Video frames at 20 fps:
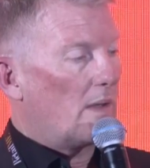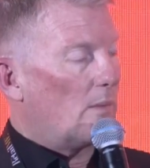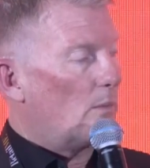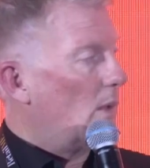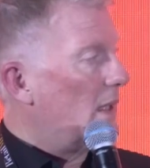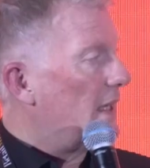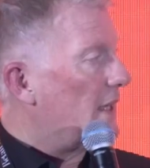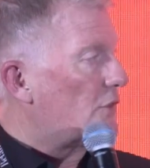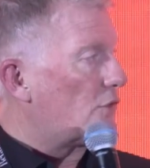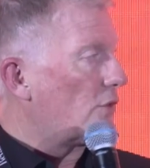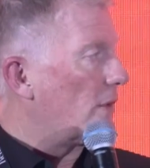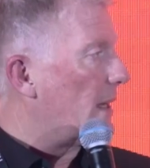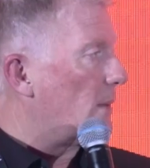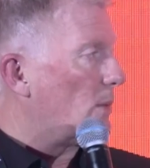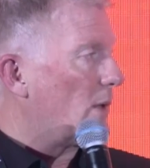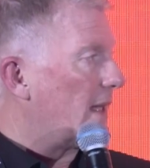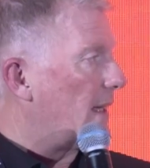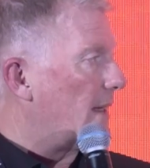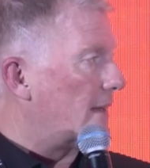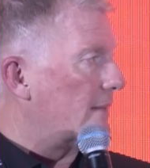literally
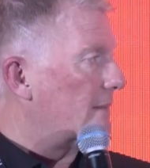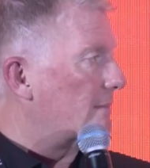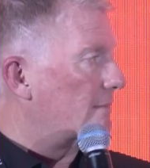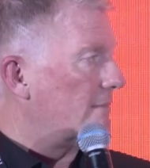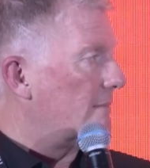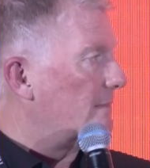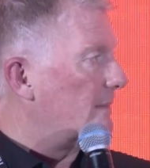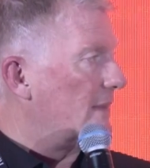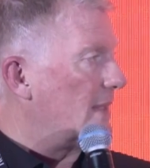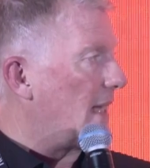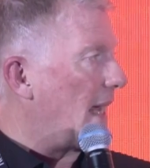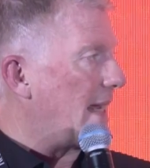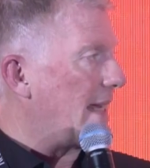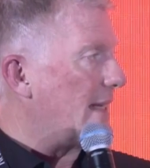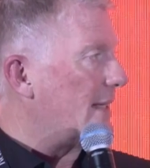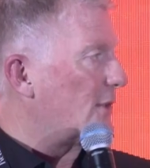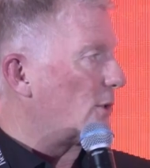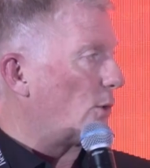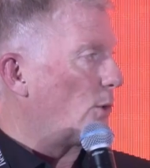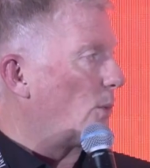within
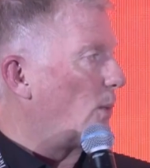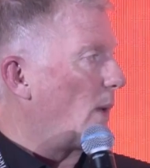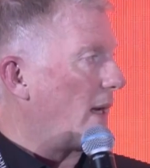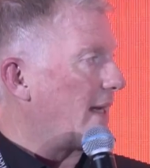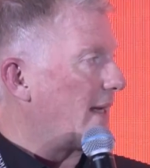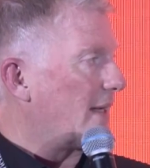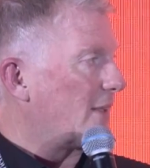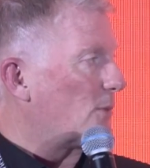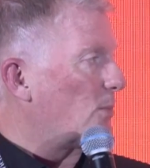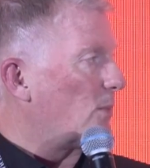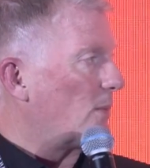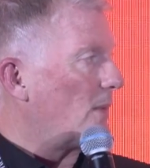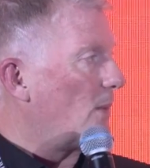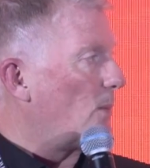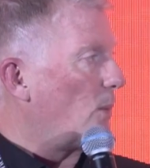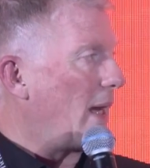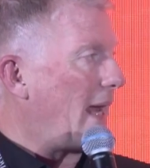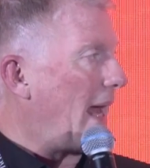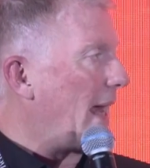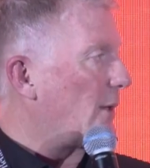days or weeks,
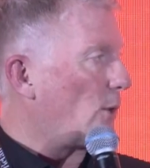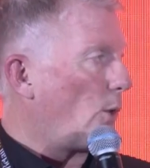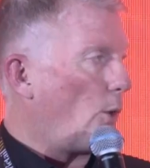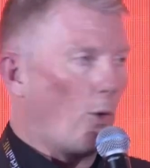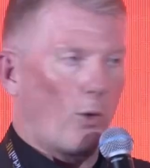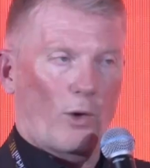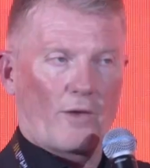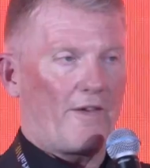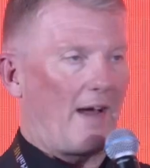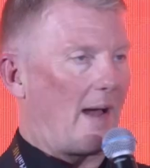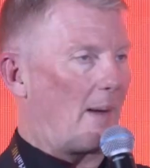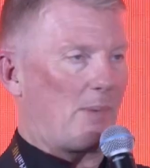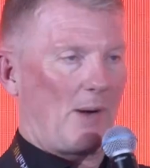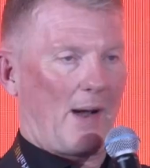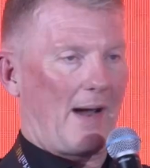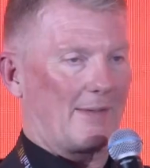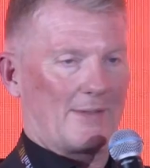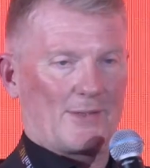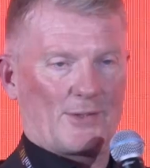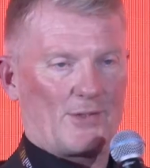we had all of our
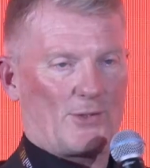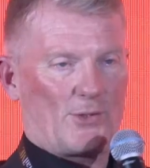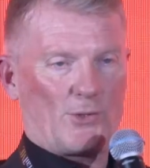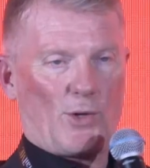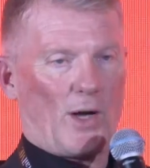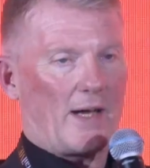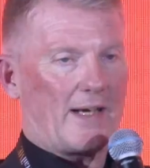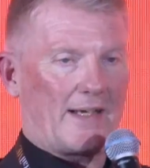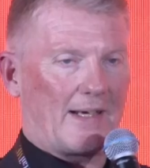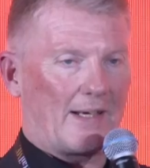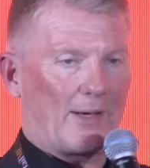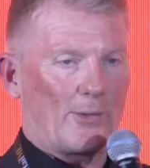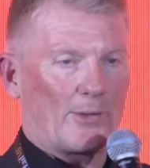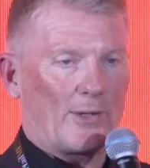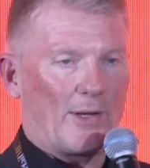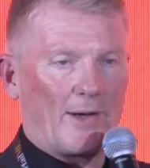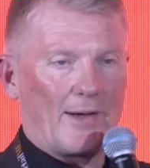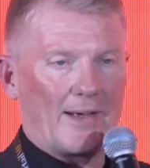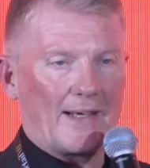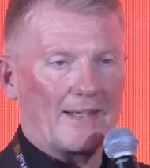brands trading
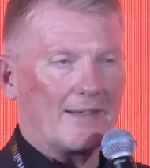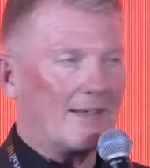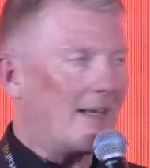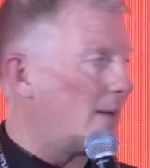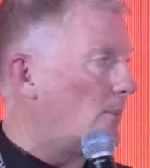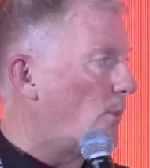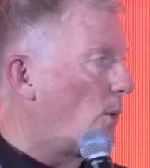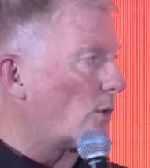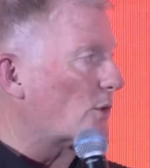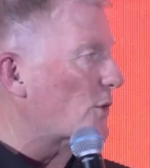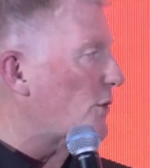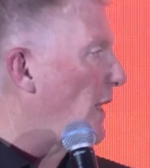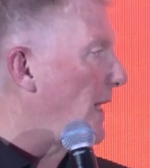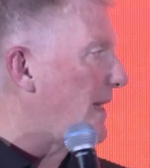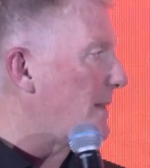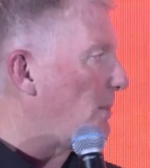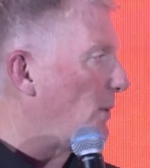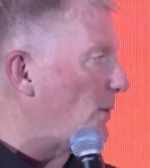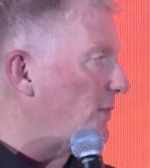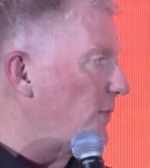online in one
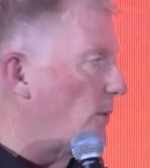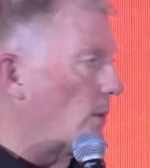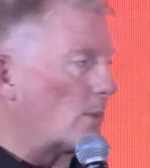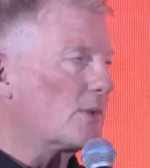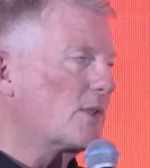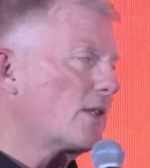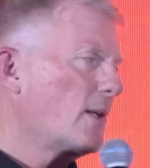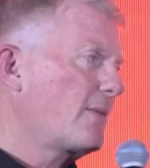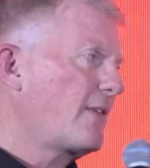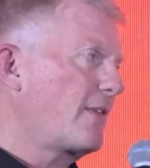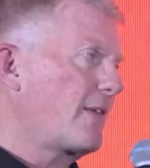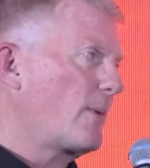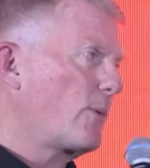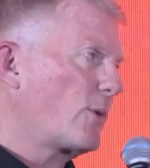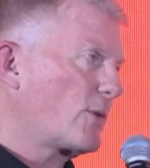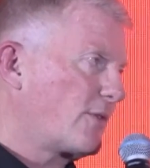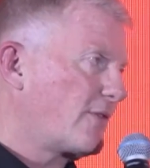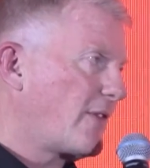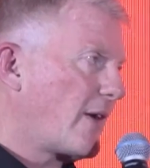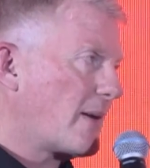shape or form. Some of it
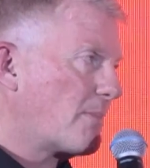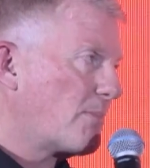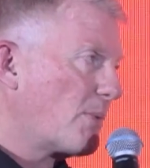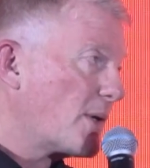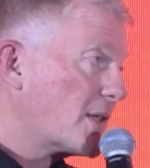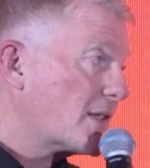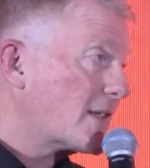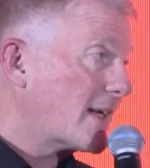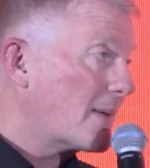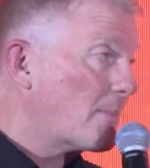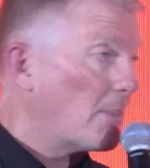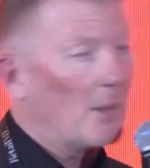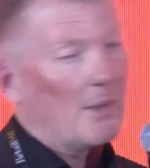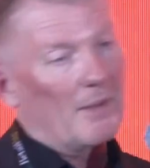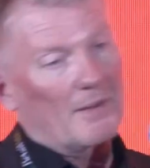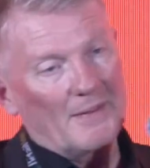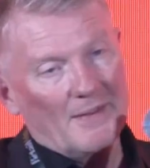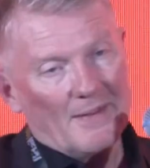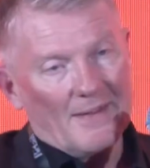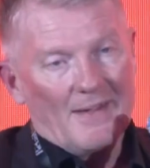wasn't very pretty, but
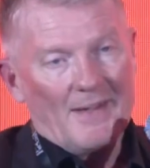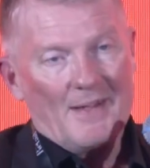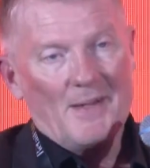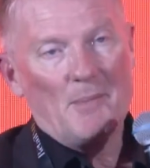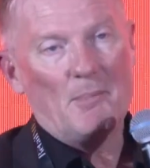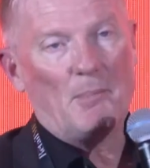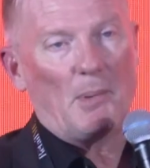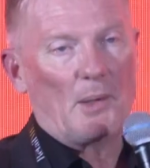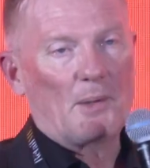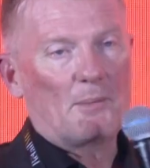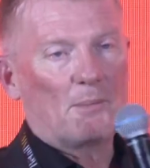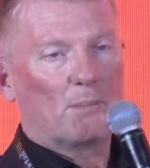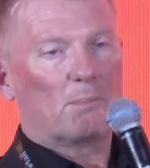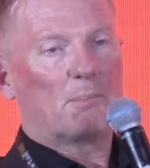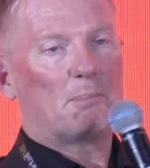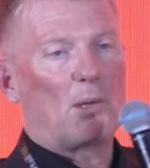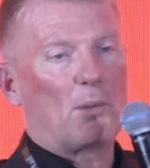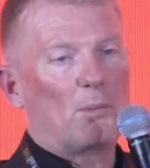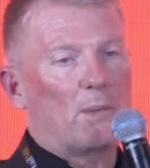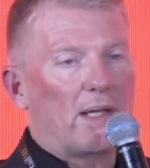
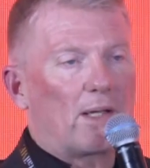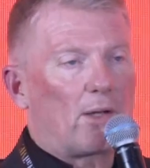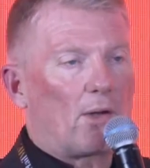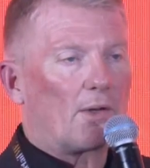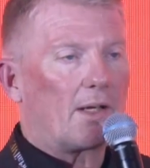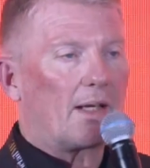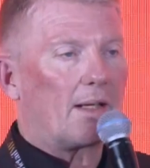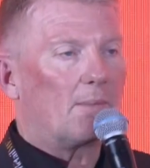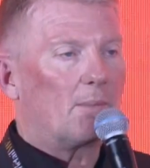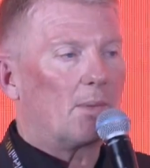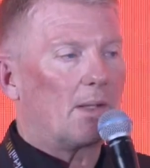we got it.